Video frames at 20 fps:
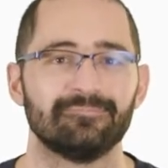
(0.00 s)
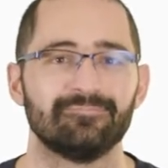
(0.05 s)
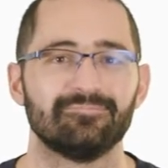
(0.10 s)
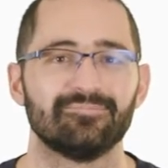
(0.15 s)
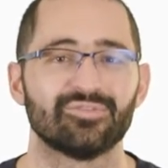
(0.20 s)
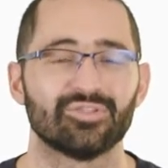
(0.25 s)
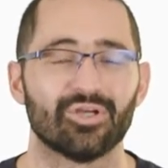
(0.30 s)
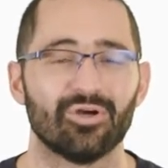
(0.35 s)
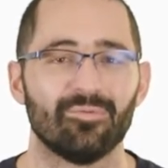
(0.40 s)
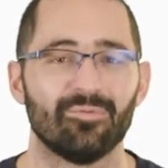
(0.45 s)

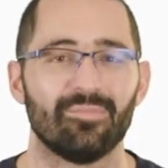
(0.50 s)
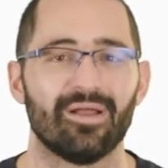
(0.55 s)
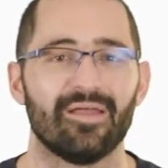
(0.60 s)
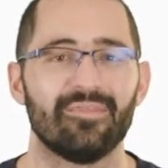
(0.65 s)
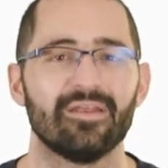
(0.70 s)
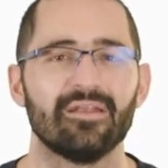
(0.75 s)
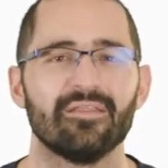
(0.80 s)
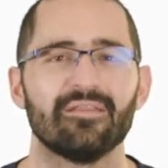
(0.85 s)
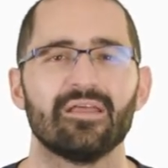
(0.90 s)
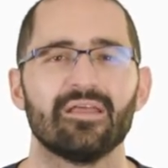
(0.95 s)
So at
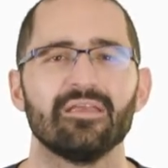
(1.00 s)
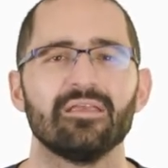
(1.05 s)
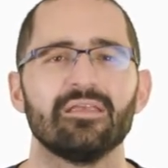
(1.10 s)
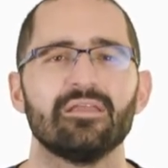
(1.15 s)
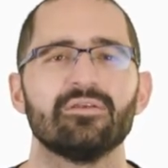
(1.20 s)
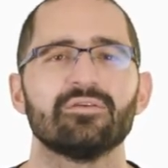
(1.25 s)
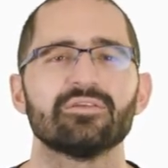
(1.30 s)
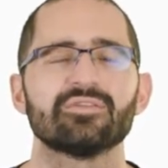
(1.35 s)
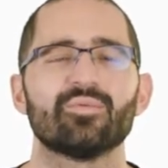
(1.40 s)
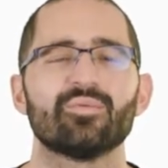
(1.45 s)
the end of the day,
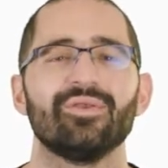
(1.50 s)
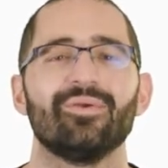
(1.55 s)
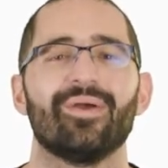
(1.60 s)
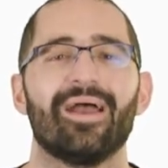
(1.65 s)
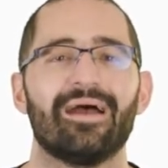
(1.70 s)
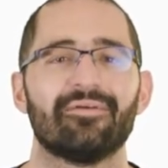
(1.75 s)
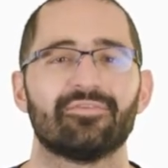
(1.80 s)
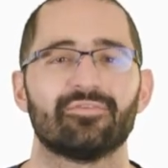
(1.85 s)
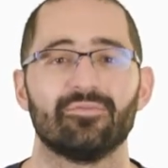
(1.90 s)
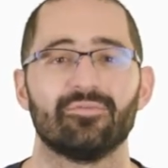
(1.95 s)
here's what you
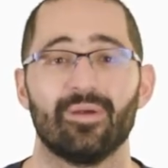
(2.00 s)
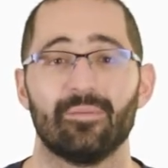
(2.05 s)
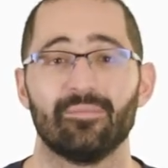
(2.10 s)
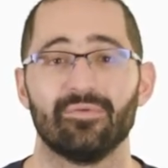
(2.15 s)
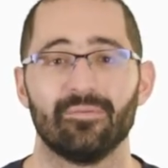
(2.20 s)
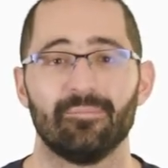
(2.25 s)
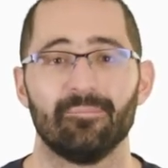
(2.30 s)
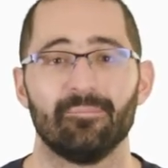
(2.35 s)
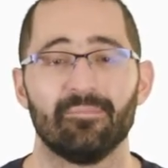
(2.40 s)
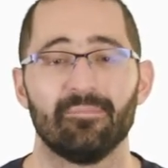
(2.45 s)
have to
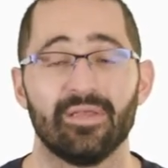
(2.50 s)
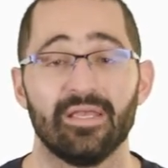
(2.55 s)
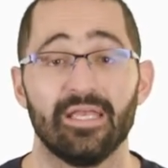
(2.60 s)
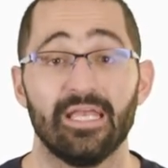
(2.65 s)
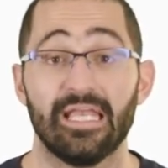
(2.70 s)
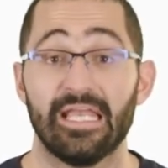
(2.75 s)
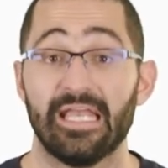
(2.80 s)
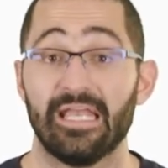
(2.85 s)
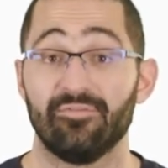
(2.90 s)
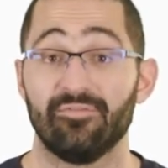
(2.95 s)
remember.
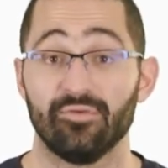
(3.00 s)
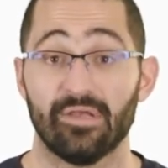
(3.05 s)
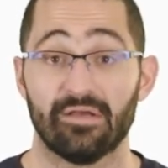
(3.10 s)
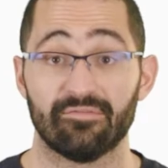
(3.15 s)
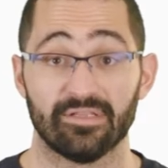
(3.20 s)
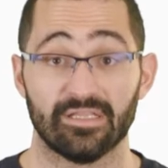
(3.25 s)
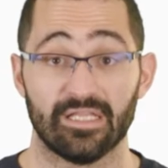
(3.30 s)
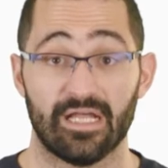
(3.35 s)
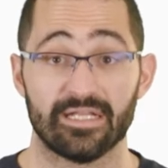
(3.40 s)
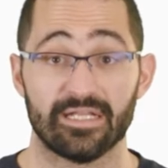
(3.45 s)
If you have
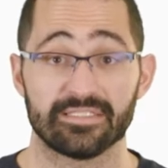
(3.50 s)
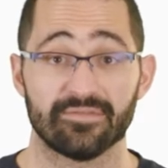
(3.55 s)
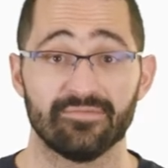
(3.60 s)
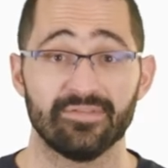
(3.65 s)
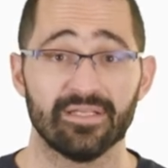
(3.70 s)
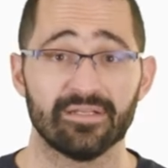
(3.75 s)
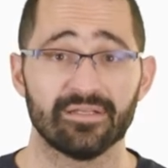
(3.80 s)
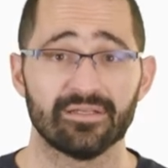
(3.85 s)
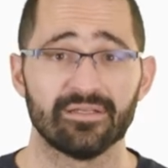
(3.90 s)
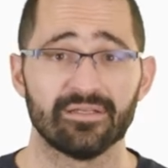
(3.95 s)
lots of
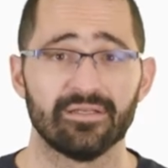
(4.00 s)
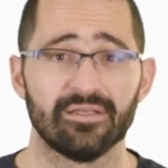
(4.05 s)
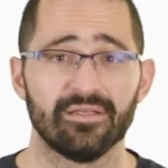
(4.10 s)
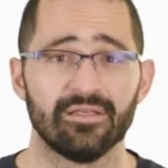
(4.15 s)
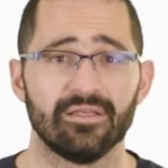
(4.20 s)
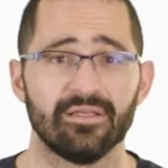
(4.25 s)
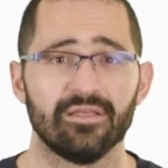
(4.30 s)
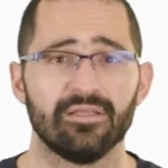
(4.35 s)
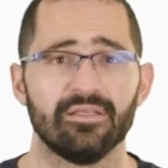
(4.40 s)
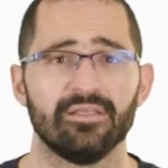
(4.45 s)
data,
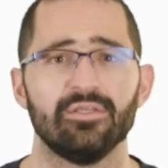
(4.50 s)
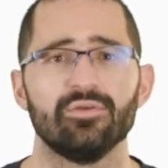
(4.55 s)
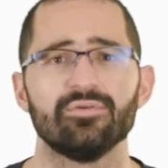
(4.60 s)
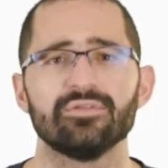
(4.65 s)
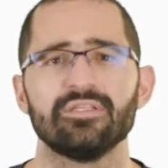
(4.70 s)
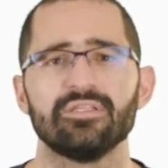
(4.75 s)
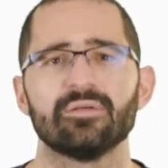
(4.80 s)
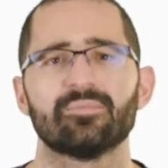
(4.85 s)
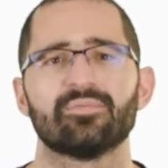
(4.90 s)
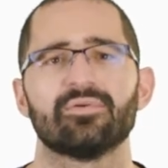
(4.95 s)
use
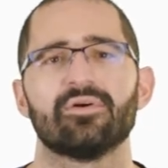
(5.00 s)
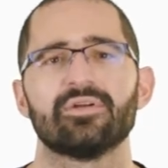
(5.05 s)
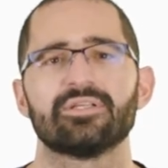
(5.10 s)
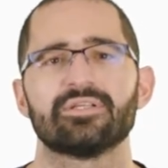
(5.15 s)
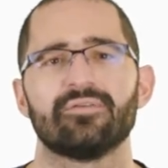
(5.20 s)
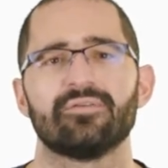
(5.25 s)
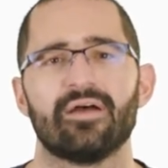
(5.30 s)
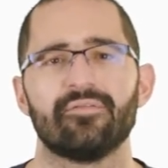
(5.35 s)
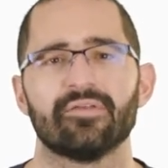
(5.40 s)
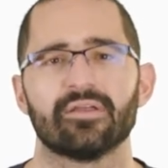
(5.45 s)
the approach
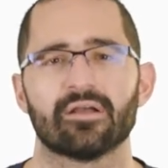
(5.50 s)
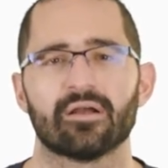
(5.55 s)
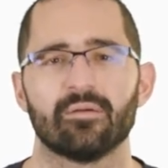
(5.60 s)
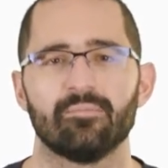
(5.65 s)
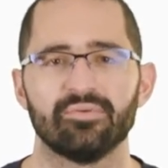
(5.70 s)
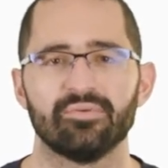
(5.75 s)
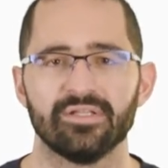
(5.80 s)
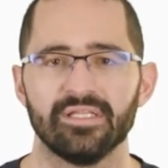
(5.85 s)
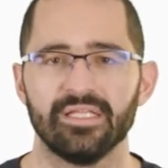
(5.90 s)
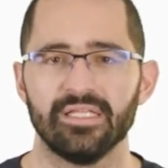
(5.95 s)
of having a
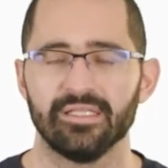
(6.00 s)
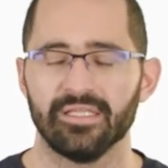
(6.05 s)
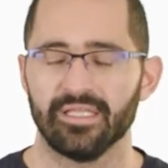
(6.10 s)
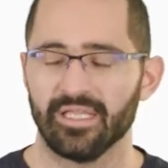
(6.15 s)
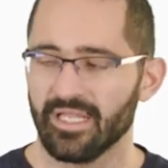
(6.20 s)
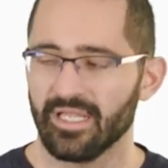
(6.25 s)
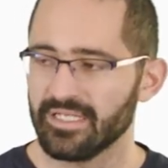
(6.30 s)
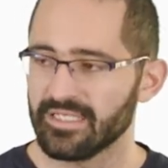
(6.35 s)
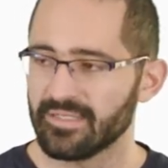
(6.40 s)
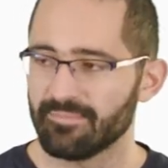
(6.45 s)
completely
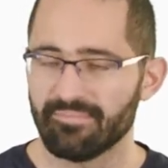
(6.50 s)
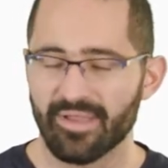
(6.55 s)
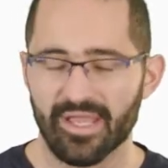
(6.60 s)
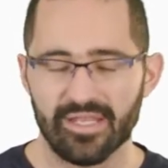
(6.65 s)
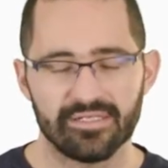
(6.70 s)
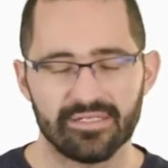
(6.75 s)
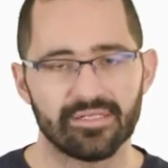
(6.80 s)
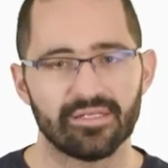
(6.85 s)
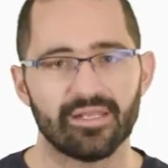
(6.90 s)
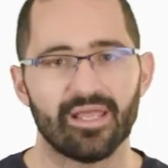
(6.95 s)

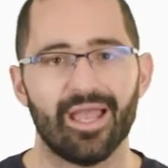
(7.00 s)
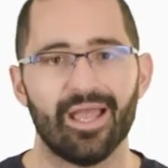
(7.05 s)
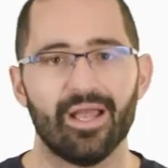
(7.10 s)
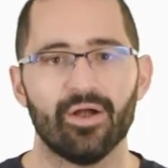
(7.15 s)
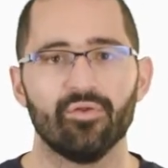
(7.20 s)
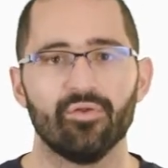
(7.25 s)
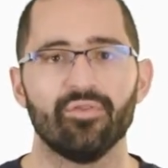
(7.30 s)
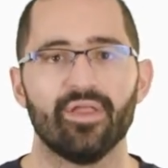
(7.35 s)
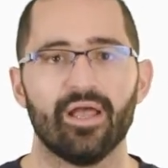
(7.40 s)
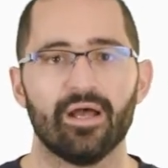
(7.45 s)
independent,
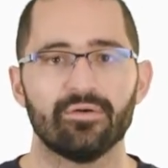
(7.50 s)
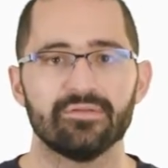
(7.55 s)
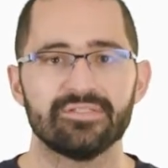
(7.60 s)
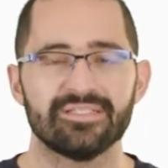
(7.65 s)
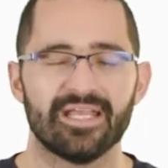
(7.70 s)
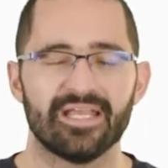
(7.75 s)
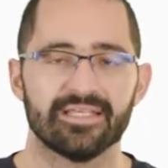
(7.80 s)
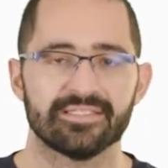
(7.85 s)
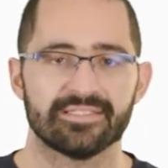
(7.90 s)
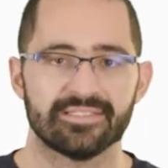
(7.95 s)
held out
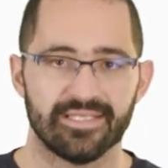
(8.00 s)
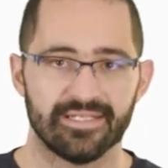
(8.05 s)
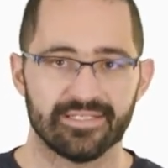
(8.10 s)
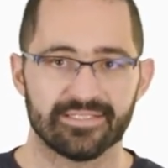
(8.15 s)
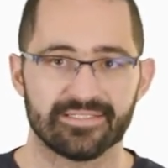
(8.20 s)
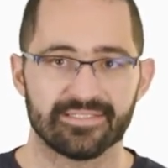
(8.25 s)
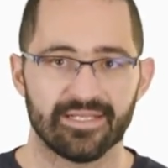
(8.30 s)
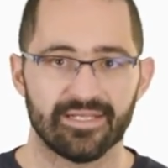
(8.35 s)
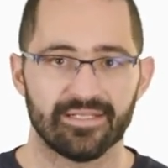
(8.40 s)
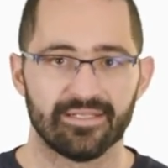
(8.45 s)
test data
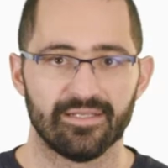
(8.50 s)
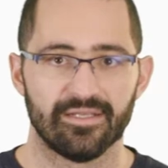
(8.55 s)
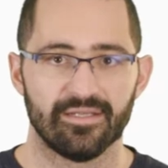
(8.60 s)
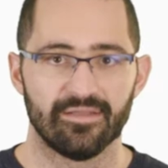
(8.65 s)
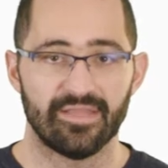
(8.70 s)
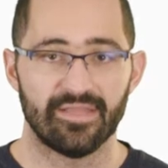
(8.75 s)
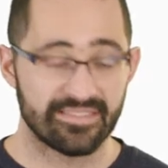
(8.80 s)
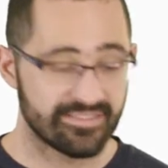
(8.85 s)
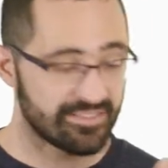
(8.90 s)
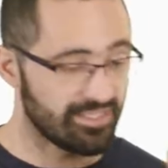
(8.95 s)
set.
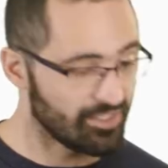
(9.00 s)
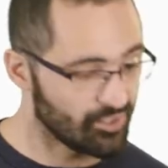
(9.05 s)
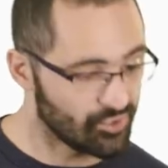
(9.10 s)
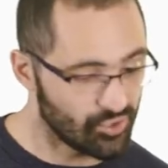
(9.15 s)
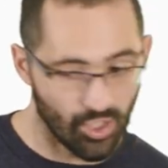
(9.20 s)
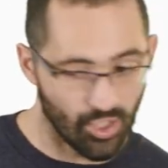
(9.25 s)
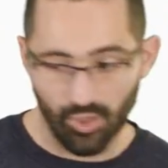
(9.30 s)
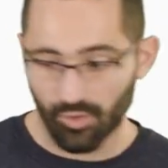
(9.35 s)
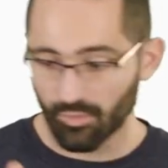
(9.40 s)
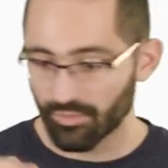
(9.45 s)
That's that
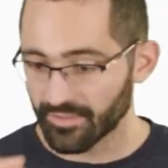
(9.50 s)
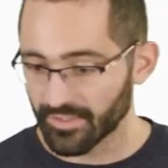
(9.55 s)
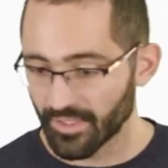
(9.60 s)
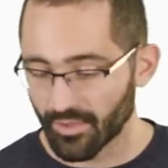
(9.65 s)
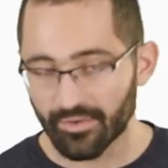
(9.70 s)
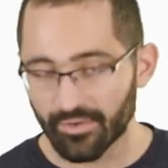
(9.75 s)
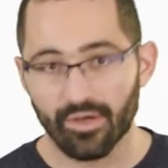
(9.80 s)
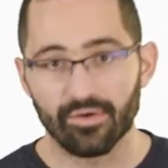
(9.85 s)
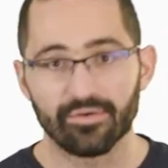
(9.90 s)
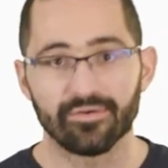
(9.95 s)
go or no
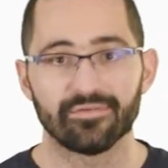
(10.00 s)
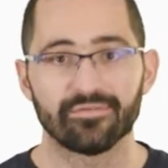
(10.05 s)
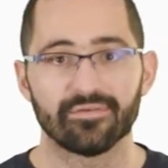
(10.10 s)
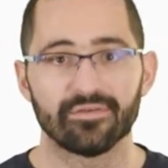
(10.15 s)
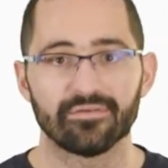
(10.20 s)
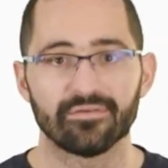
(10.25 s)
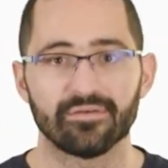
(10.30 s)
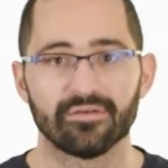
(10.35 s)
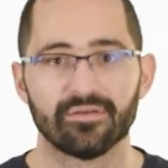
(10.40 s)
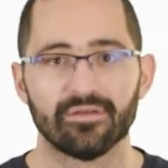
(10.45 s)
go
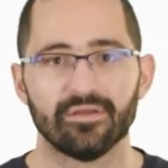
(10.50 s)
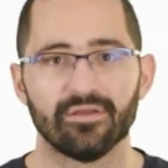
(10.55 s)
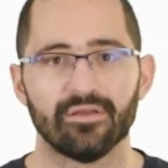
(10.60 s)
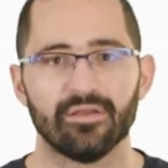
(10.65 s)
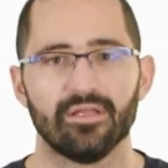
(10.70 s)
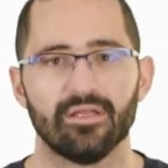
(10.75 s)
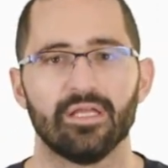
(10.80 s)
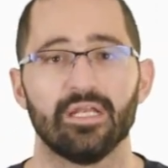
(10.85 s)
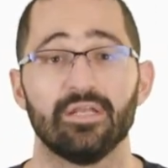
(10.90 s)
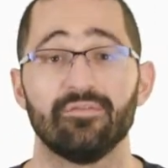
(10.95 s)
decision.
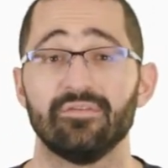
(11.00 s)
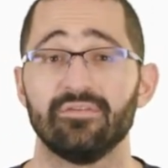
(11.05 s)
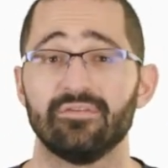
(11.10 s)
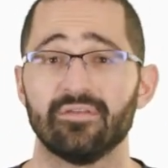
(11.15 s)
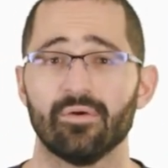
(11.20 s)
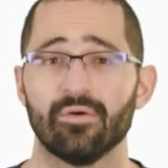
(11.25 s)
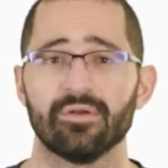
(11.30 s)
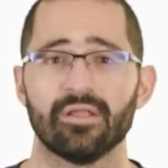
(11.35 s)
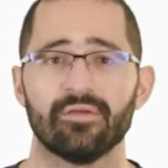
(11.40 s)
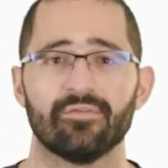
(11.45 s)
If you
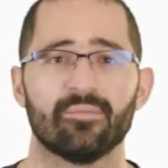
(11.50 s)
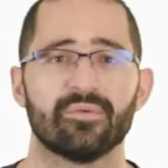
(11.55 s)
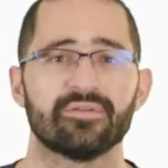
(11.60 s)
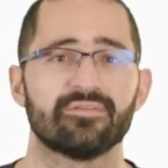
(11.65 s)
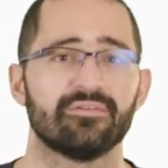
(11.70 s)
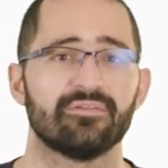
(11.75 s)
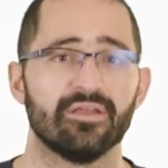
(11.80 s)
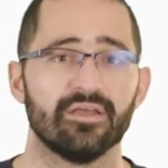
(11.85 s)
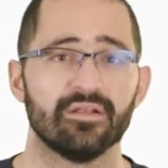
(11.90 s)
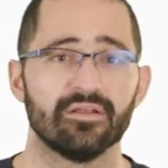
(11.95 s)
don't have that
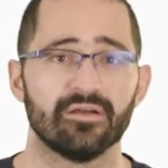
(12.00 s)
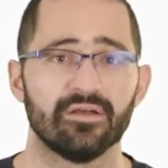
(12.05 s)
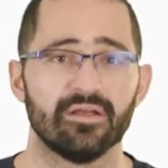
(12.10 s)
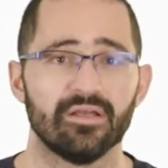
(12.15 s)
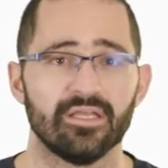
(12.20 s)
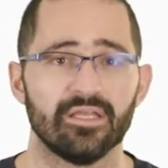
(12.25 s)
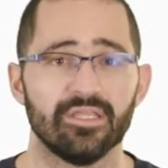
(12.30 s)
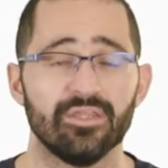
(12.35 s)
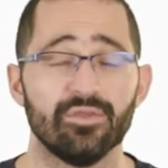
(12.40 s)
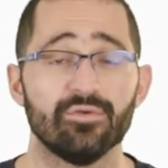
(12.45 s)
much data,
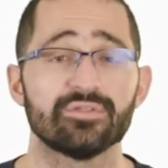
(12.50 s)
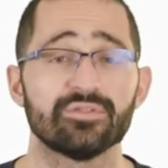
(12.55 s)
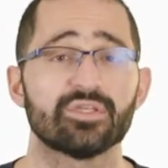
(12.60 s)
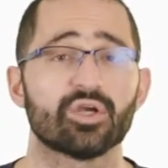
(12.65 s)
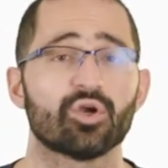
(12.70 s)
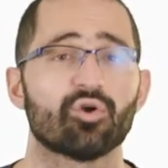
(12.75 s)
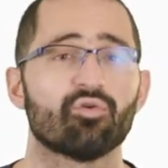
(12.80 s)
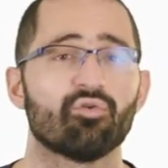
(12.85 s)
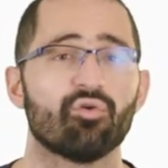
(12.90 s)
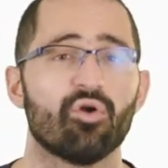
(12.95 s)
use the
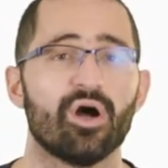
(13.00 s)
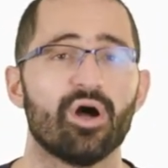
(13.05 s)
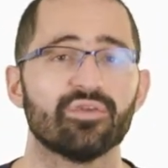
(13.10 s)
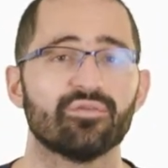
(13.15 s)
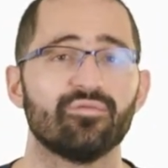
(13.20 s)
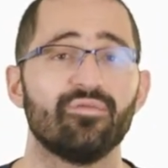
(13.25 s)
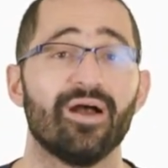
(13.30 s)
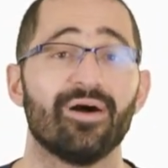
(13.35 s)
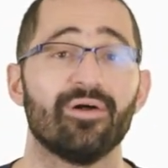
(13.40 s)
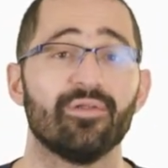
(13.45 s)

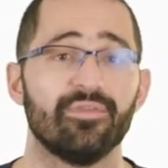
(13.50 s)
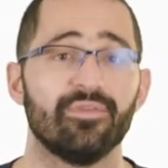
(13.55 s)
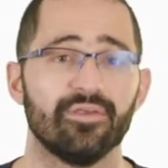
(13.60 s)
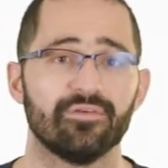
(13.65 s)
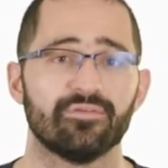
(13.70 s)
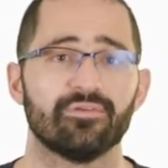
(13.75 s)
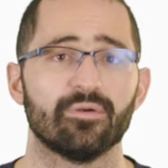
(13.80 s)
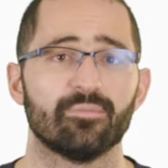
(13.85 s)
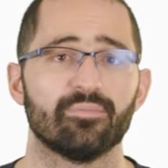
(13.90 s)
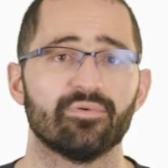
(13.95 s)

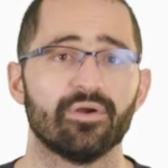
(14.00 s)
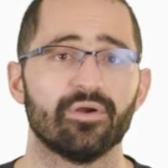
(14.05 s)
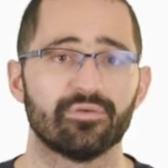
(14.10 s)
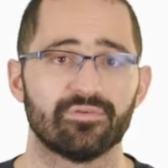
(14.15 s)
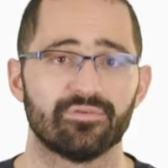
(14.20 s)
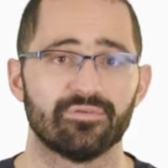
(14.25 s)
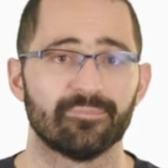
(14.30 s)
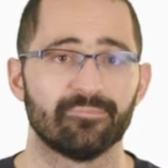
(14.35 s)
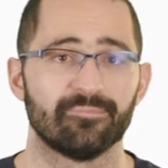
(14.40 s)
cross-validation approach.